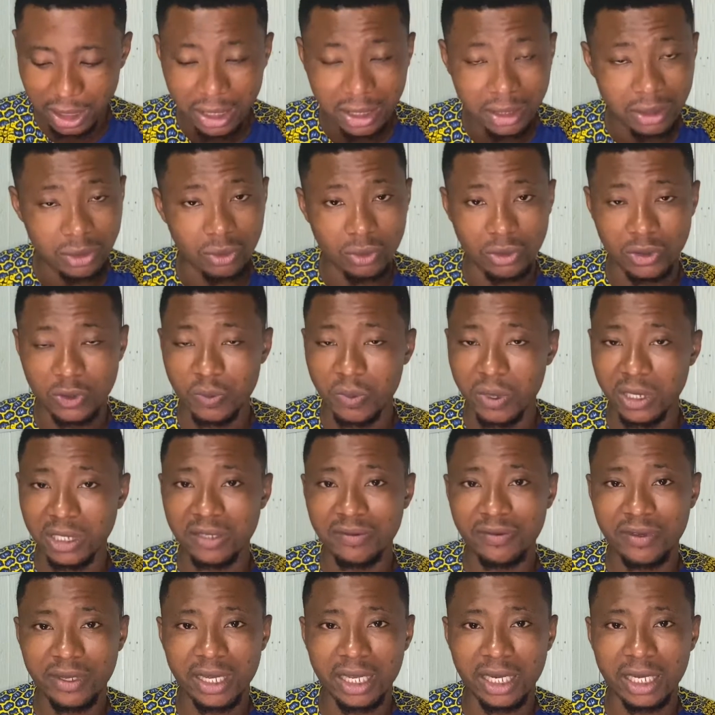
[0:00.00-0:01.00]
So
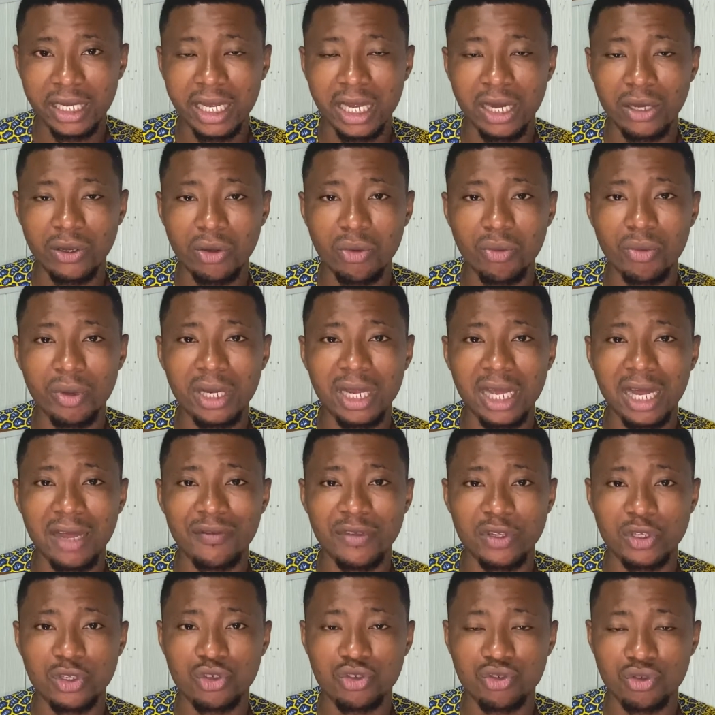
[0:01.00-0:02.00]
specifically, I don't really have a
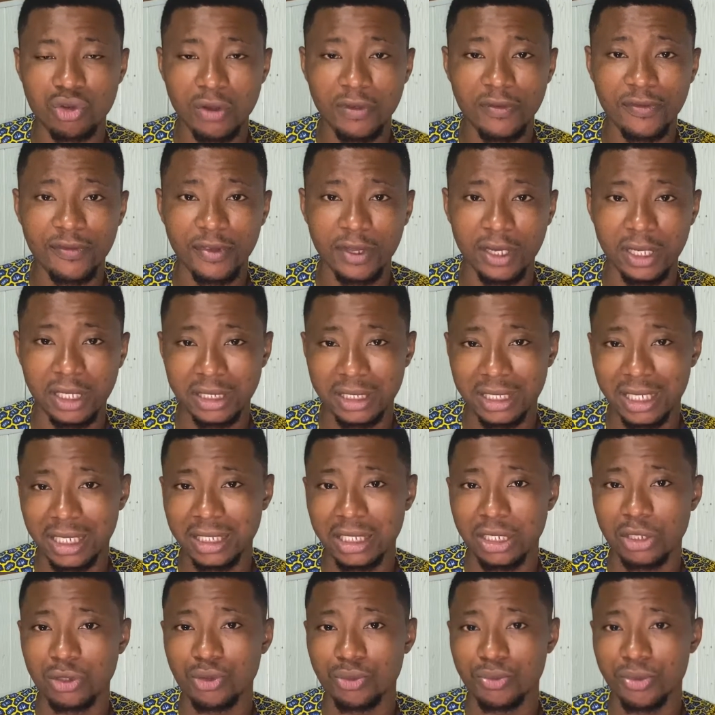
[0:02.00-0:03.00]
strong feeling that
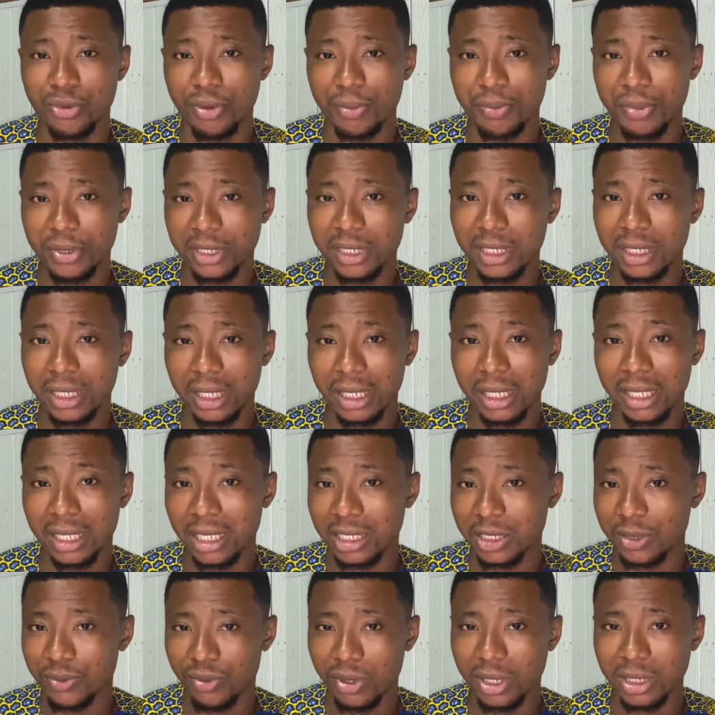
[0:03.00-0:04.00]
it will be repeated again as
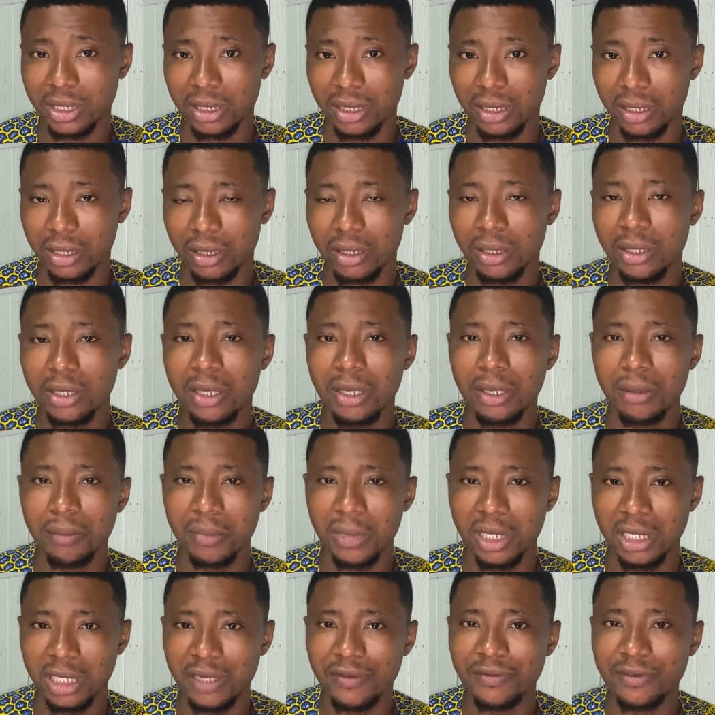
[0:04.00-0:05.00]
practical, but
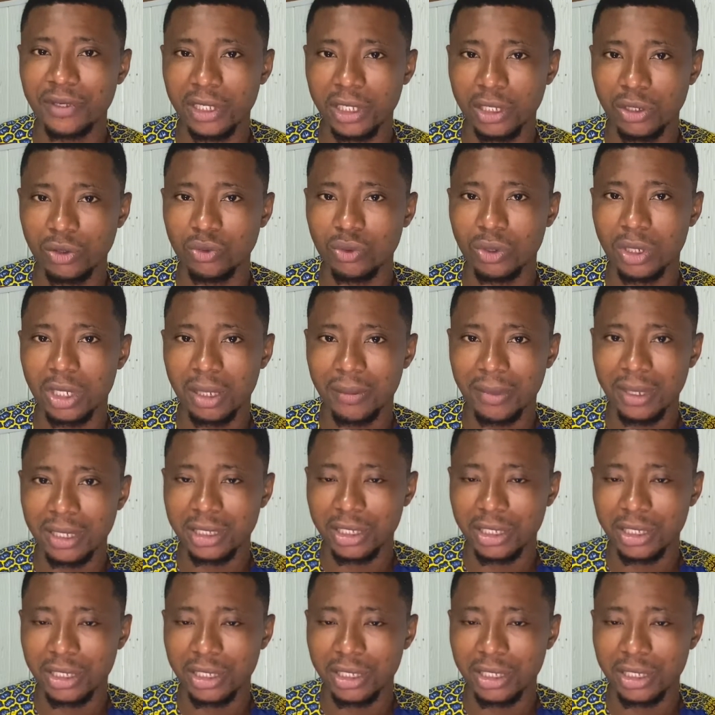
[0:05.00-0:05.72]
definitely to come as a